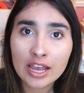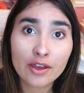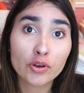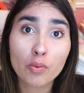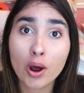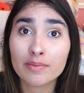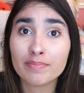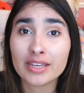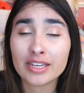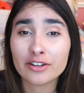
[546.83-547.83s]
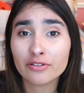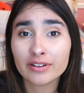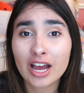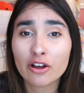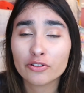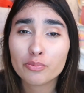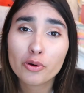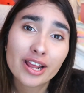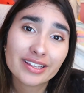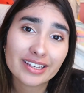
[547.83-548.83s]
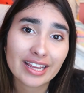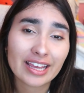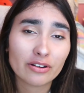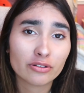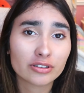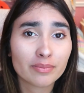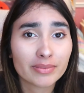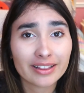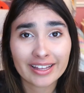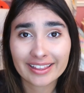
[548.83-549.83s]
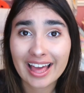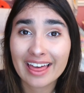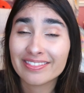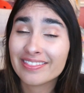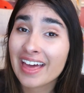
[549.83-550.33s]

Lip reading: if you want to be student council president or something like that,